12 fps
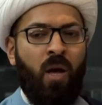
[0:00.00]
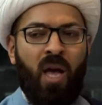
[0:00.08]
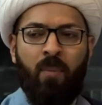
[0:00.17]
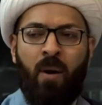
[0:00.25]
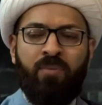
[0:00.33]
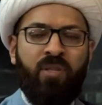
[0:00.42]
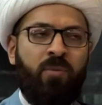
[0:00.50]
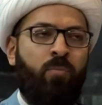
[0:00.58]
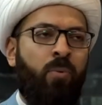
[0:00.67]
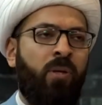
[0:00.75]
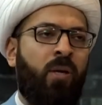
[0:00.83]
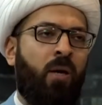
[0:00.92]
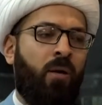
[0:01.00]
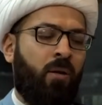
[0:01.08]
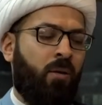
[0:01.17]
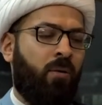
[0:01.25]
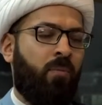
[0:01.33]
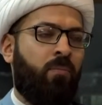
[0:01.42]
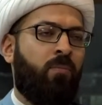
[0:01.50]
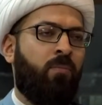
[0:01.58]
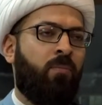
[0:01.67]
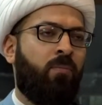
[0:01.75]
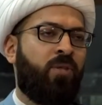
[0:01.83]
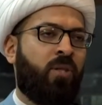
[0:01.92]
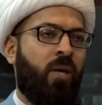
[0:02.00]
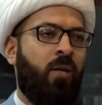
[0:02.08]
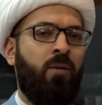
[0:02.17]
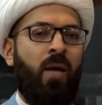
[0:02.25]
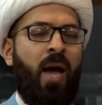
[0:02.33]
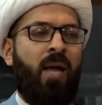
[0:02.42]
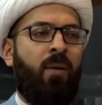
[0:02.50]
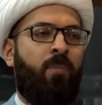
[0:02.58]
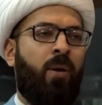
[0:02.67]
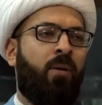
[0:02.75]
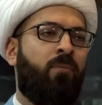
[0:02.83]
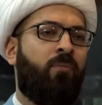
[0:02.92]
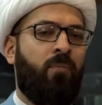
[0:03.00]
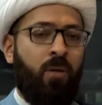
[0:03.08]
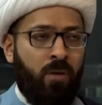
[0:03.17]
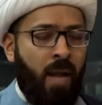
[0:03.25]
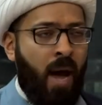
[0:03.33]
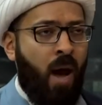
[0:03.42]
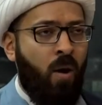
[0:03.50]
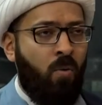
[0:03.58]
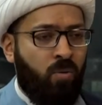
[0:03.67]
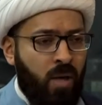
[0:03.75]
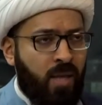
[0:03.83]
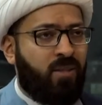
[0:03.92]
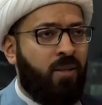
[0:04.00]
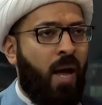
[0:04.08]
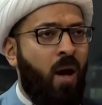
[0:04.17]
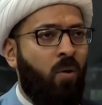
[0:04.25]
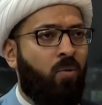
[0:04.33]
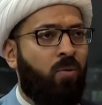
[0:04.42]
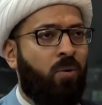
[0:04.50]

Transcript: Imam says, bring a skin and a pen. Now? Yes, now.